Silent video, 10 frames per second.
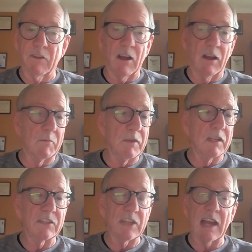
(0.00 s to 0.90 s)
from
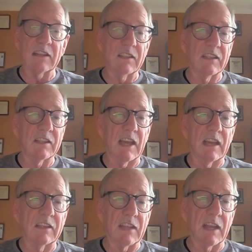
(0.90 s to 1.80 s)
exactly
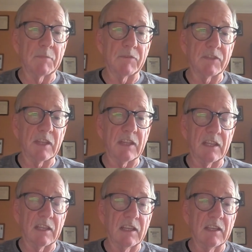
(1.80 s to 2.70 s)
that type of
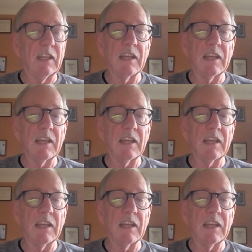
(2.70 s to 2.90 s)
study.